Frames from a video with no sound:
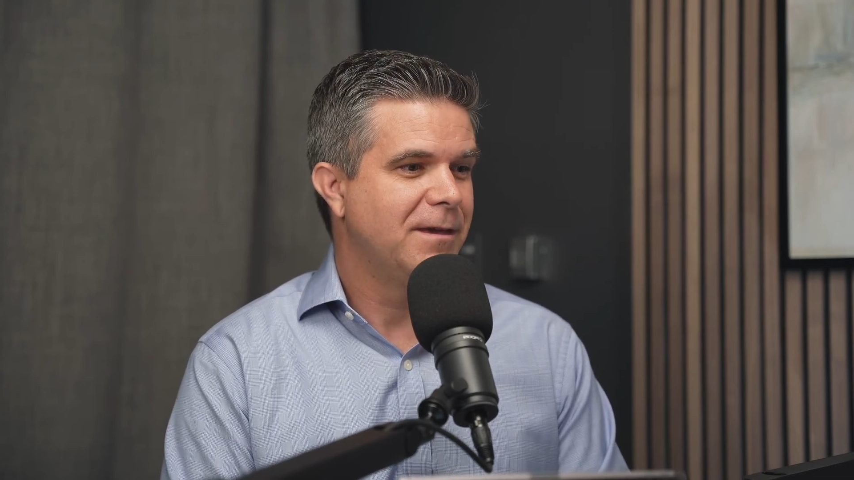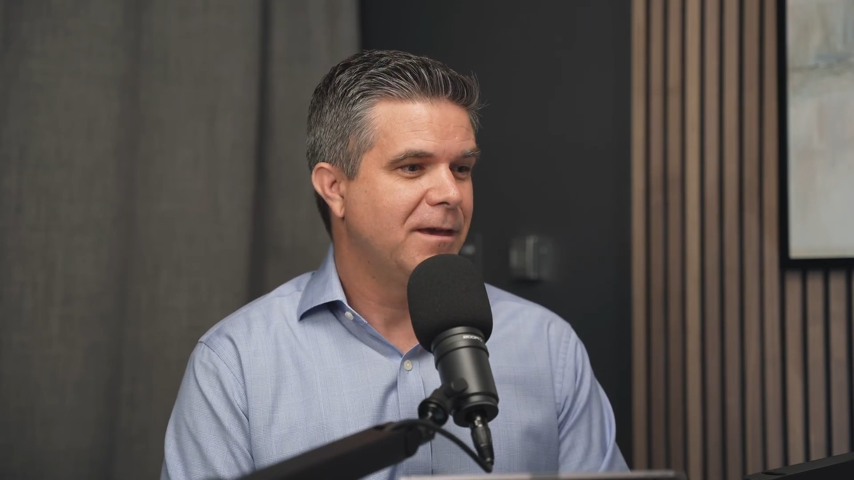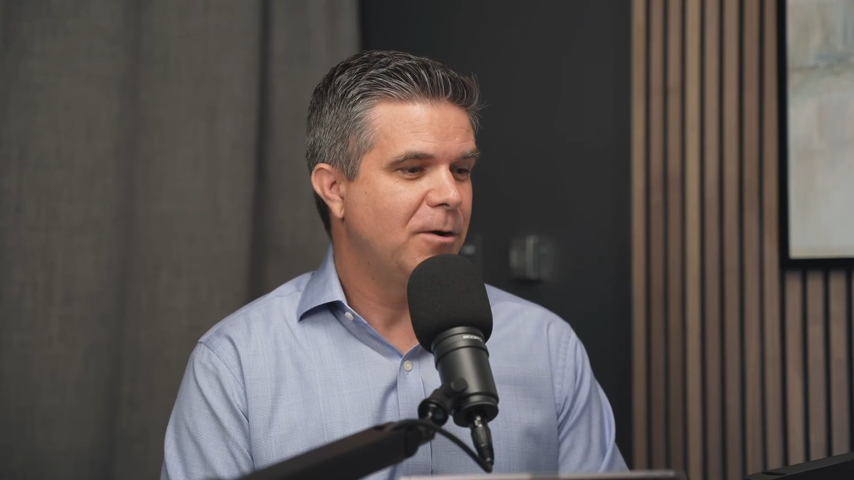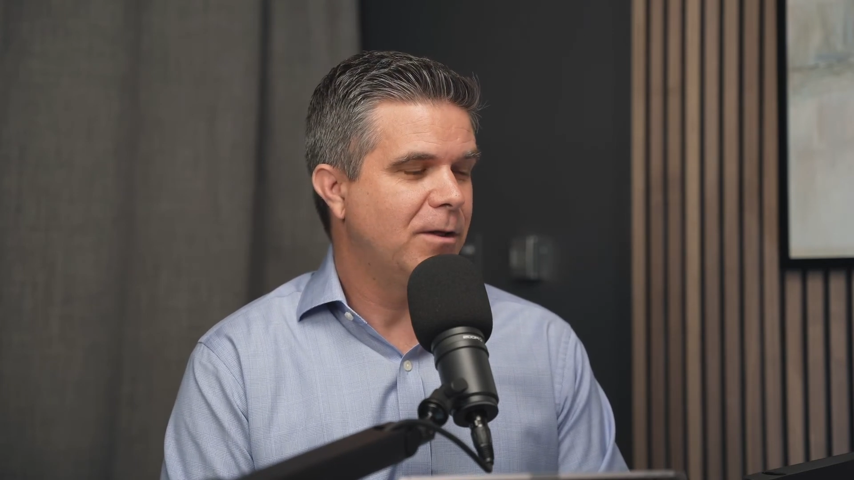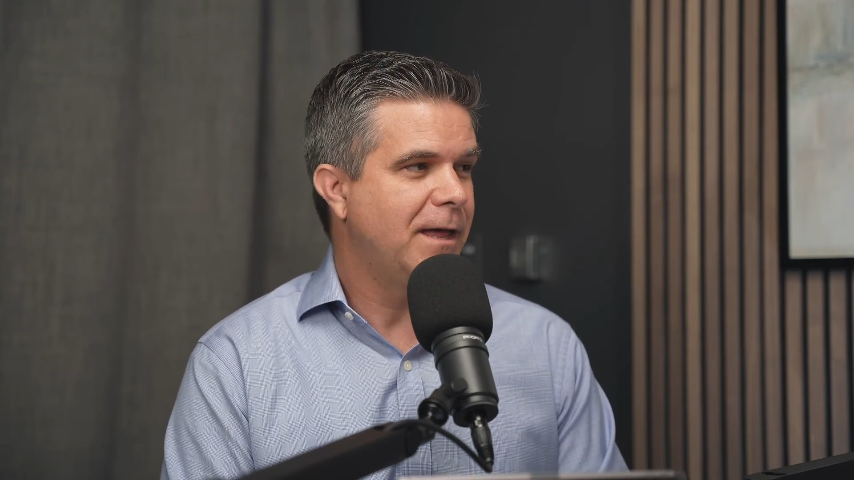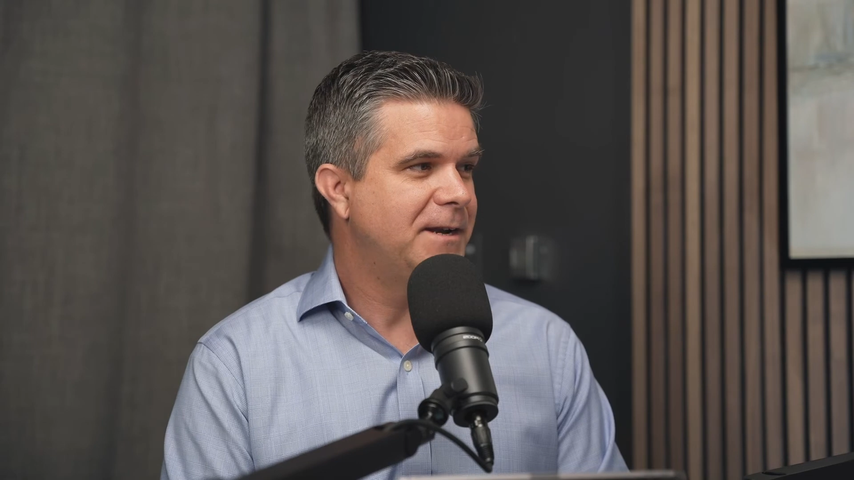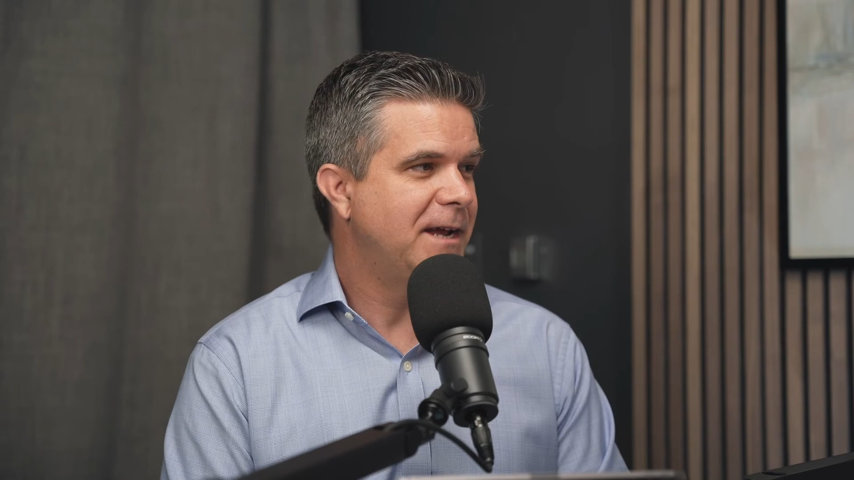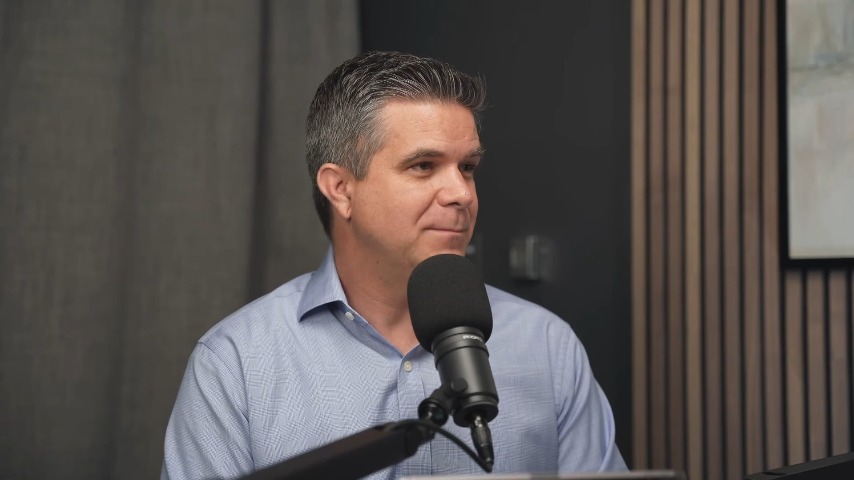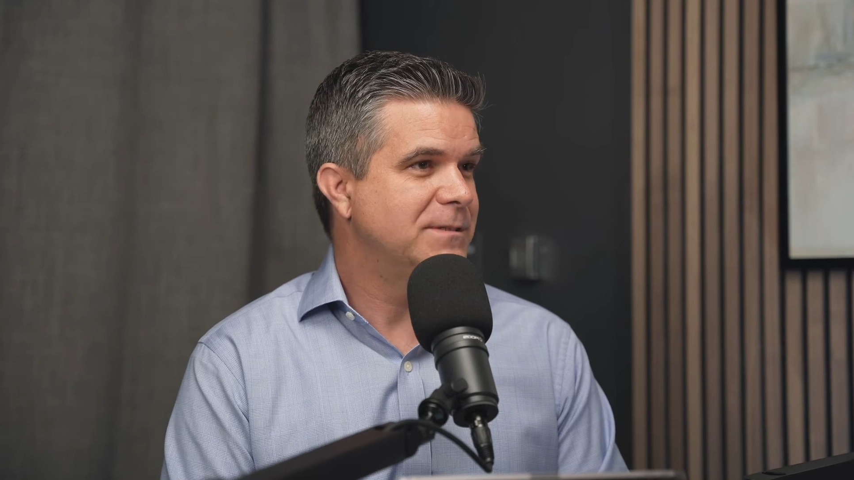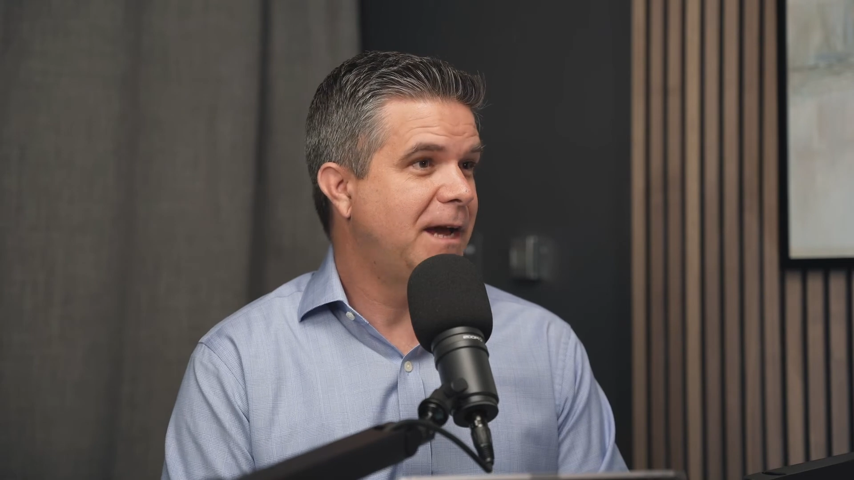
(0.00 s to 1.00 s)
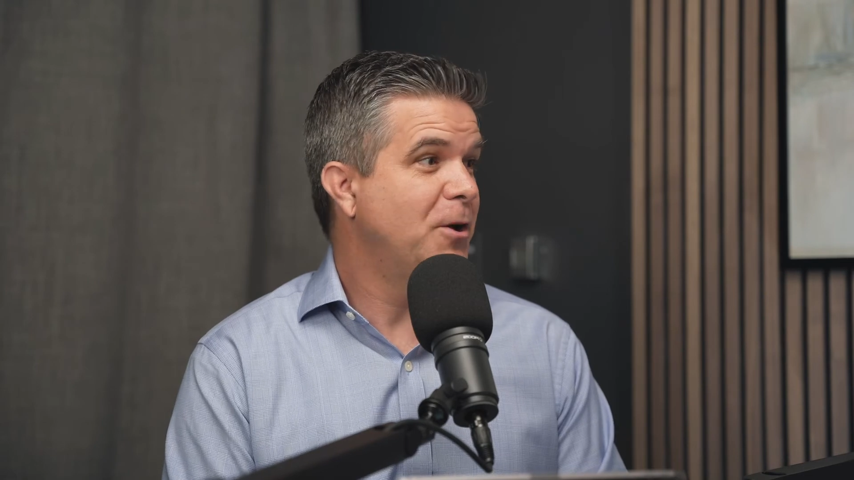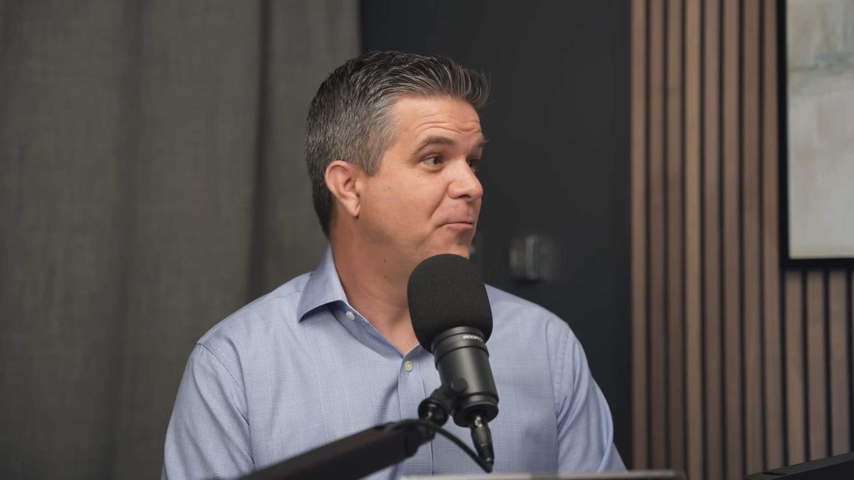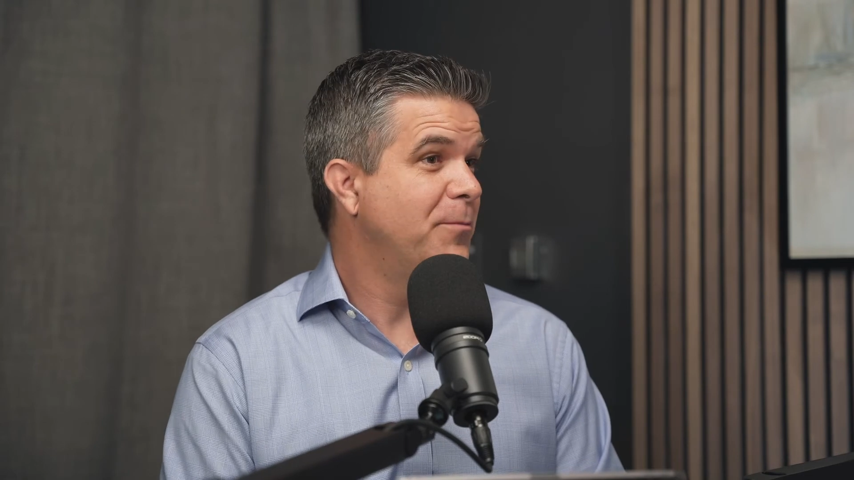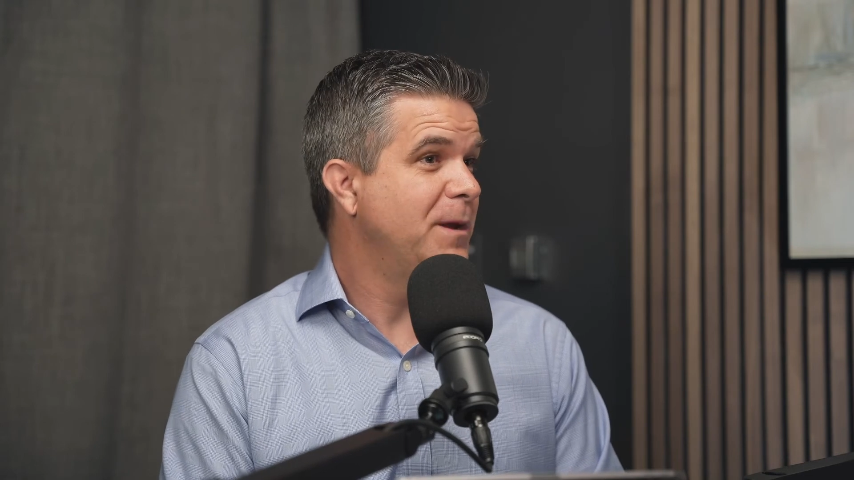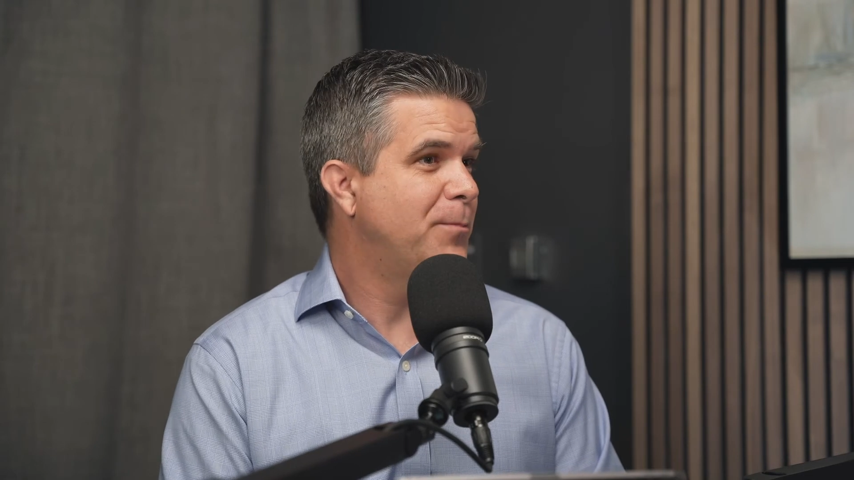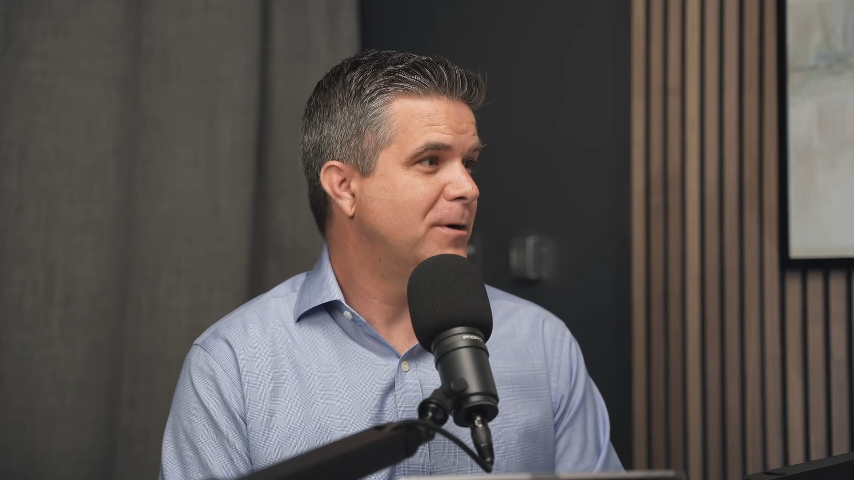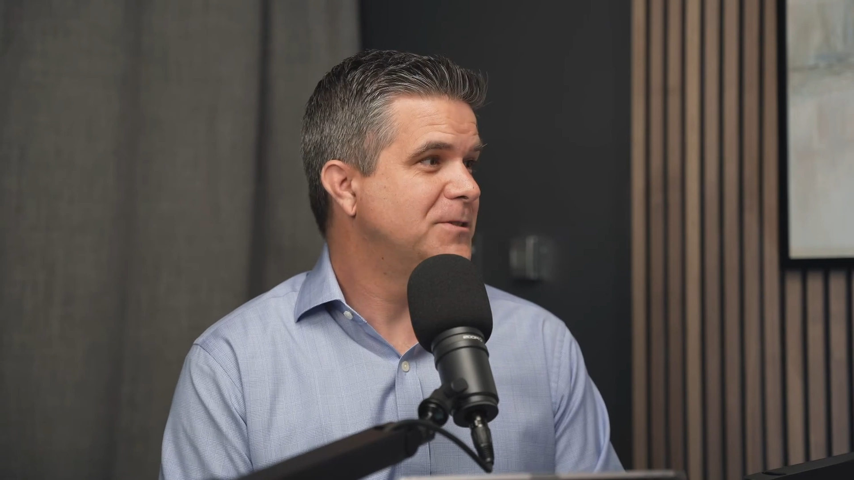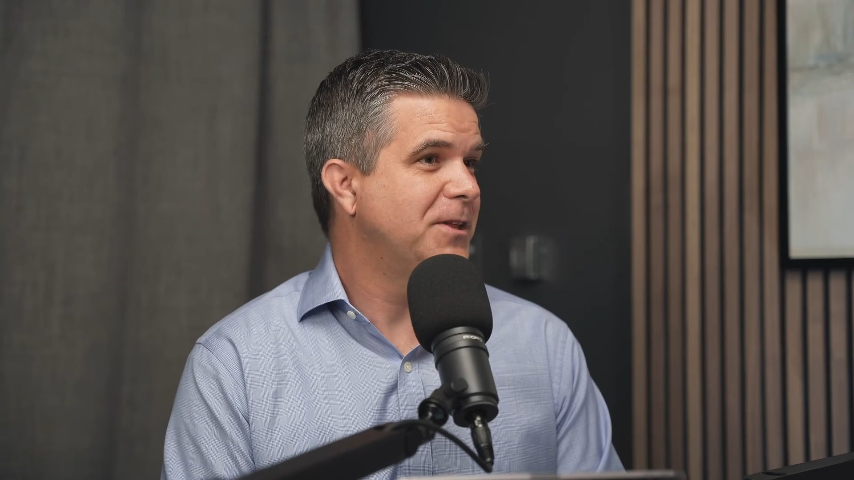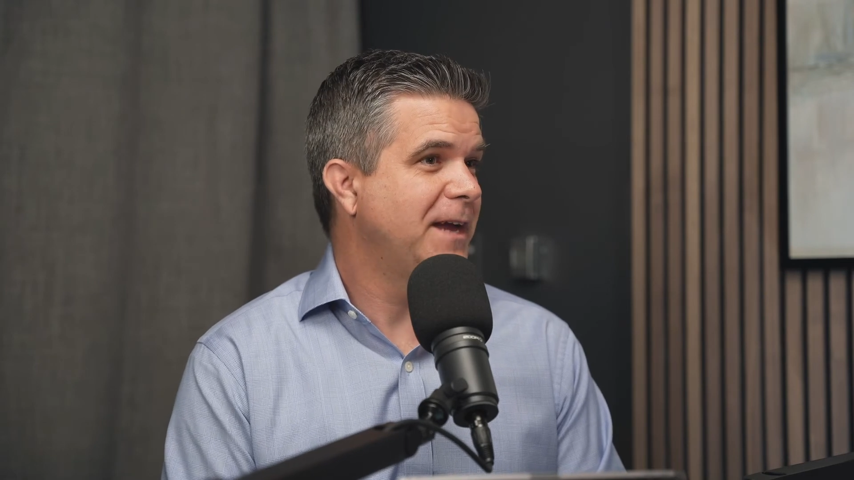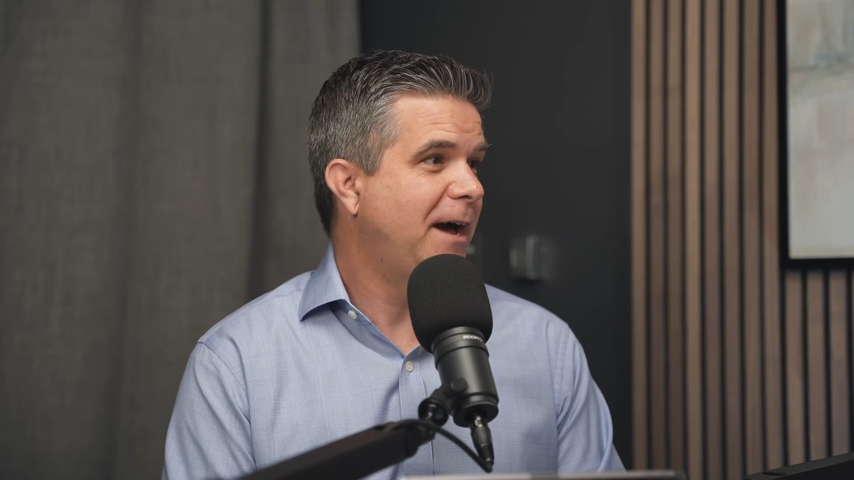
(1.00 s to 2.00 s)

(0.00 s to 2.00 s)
lot of times, I know for me personally,